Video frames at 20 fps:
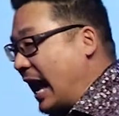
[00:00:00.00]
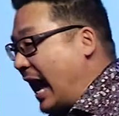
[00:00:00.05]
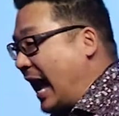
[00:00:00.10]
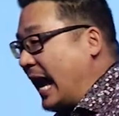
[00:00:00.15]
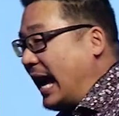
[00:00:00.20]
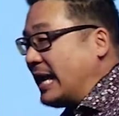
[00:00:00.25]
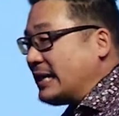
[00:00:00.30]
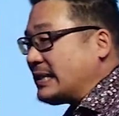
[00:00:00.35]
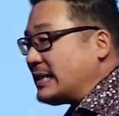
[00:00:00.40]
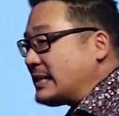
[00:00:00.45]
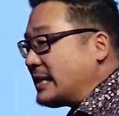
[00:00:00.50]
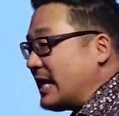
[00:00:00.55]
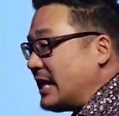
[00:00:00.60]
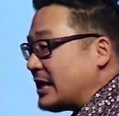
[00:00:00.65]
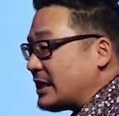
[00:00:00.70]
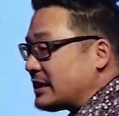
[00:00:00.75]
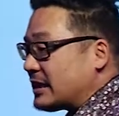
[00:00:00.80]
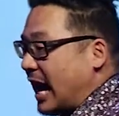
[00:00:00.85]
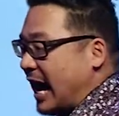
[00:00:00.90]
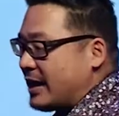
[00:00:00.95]
I hate to say
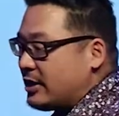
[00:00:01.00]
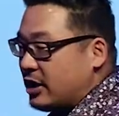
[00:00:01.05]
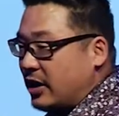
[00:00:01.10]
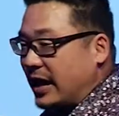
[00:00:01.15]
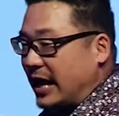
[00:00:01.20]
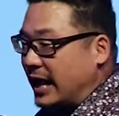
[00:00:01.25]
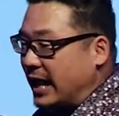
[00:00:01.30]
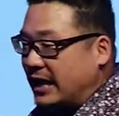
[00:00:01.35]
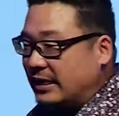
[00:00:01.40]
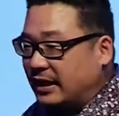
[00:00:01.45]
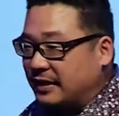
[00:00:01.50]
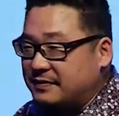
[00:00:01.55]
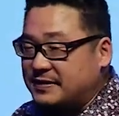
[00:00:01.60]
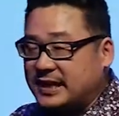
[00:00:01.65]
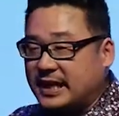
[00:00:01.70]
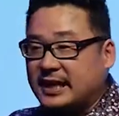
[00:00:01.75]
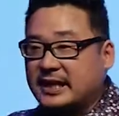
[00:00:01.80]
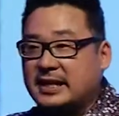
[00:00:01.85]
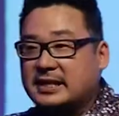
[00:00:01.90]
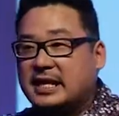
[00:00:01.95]
this. I know. I love
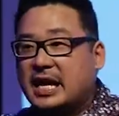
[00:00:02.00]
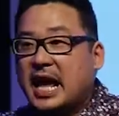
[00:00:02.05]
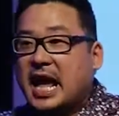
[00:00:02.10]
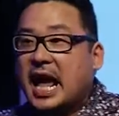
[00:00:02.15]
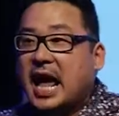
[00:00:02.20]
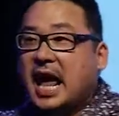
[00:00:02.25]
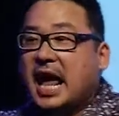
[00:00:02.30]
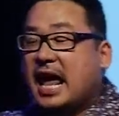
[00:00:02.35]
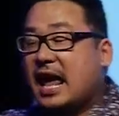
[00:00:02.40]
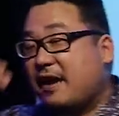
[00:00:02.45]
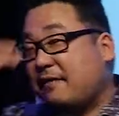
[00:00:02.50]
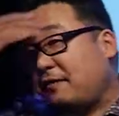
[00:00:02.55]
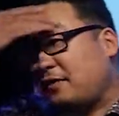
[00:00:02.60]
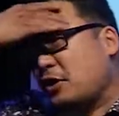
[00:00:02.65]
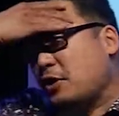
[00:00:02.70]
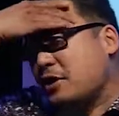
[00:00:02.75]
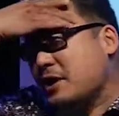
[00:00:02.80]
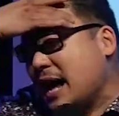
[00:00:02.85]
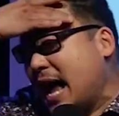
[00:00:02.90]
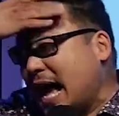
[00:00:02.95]
saying this. If
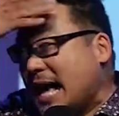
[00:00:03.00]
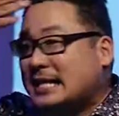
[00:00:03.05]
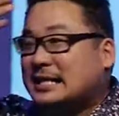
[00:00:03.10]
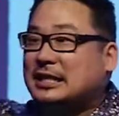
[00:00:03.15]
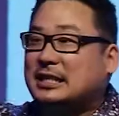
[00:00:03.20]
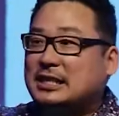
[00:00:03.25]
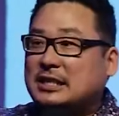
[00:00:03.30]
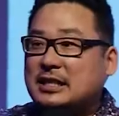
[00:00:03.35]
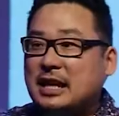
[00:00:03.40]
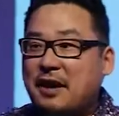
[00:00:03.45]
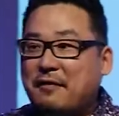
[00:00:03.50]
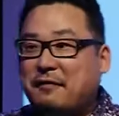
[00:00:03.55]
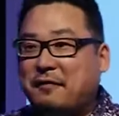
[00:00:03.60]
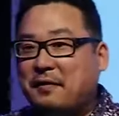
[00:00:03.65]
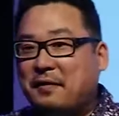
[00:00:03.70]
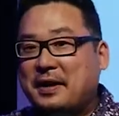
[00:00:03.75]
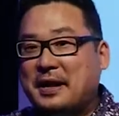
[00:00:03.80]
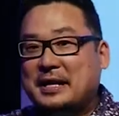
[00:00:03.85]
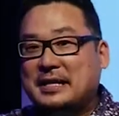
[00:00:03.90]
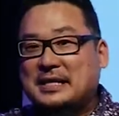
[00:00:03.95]
you're not
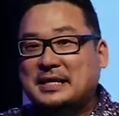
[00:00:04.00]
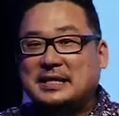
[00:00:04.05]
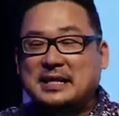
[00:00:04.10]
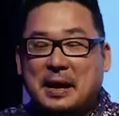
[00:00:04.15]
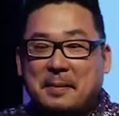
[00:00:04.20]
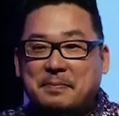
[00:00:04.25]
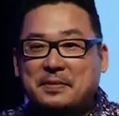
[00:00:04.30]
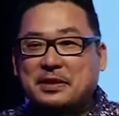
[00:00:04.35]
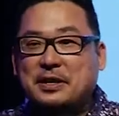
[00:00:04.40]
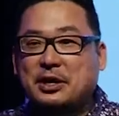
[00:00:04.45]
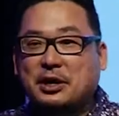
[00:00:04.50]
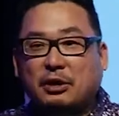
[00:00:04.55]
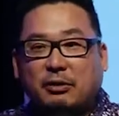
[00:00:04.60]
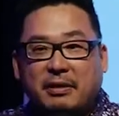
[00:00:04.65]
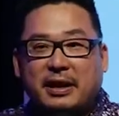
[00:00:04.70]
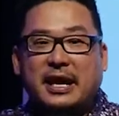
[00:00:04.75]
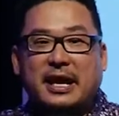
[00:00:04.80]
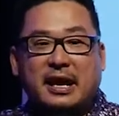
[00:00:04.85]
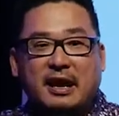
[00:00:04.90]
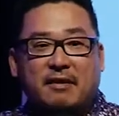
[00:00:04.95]
suffering some
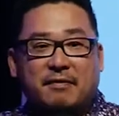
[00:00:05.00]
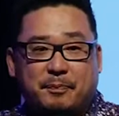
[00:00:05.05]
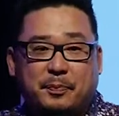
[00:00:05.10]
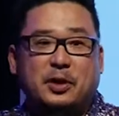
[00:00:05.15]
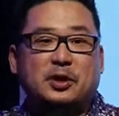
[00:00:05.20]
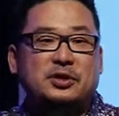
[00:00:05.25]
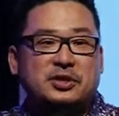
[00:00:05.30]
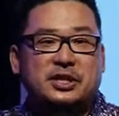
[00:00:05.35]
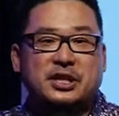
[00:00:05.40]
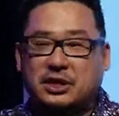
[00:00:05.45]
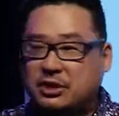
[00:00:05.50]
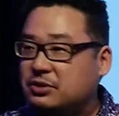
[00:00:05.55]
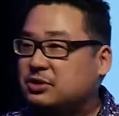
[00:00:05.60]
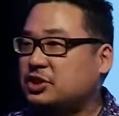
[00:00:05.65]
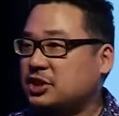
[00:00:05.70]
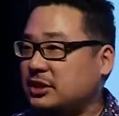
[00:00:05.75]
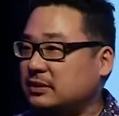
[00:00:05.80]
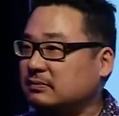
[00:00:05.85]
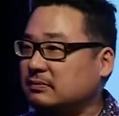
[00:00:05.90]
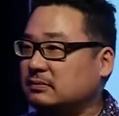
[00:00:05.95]
degree of
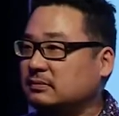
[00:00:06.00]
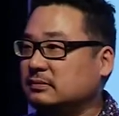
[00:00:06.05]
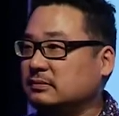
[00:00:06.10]
persecution,